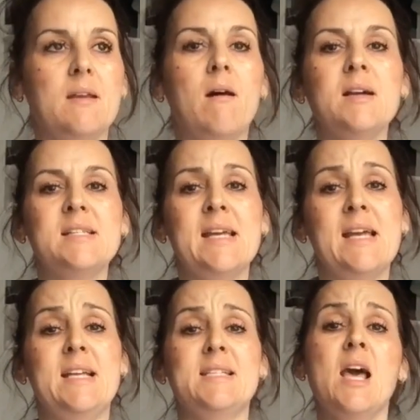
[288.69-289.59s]
the idea
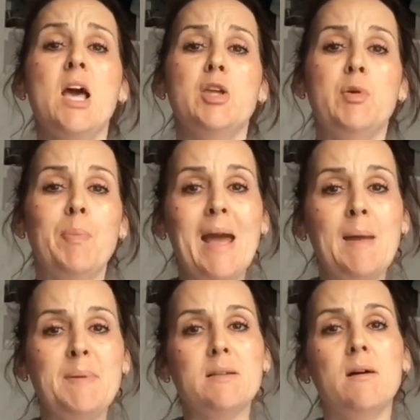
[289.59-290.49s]
is you
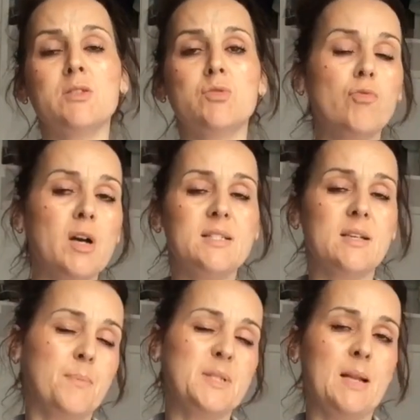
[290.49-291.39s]
baby dance right
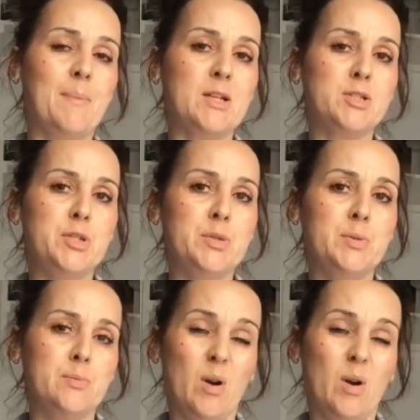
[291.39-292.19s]
up until about two,